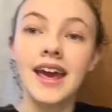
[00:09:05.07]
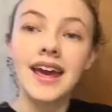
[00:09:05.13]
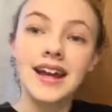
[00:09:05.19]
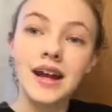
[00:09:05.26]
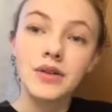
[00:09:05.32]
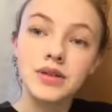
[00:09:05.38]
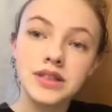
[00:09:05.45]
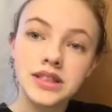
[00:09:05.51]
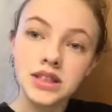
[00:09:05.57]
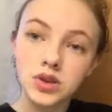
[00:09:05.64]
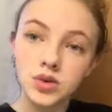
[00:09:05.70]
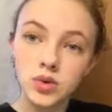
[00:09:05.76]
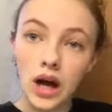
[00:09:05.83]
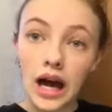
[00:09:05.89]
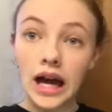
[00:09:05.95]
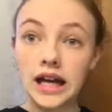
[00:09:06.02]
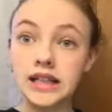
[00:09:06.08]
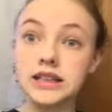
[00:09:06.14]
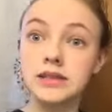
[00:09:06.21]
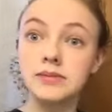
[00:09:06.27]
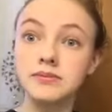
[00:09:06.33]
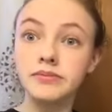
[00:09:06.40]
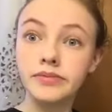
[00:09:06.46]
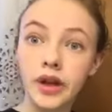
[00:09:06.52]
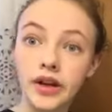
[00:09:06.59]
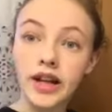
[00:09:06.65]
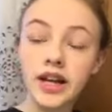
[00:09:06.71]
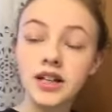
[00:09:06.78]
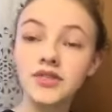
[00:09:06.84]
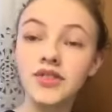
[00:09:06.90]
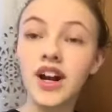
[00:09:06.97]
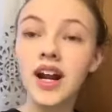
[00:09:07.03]
And I will see you guys, not
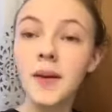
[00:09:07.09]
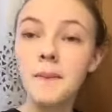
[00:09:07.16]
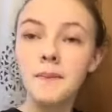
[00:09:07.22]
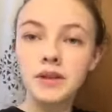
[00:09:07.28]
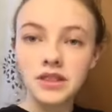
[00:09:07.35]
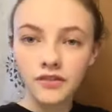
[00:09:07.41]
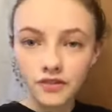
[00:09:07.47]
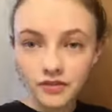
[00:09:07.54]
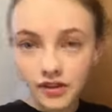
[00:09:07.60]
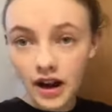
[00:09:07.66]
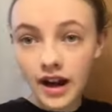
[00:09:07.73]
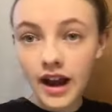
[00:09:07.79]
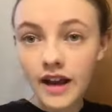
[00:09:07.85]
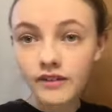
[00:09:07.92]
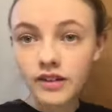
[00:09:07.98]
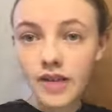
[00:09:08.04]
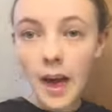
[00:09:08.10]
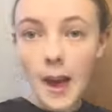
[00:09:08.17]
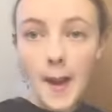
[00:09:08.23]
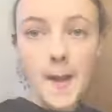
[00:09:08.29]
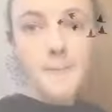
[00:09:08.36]
next Friday, but the Friday after that.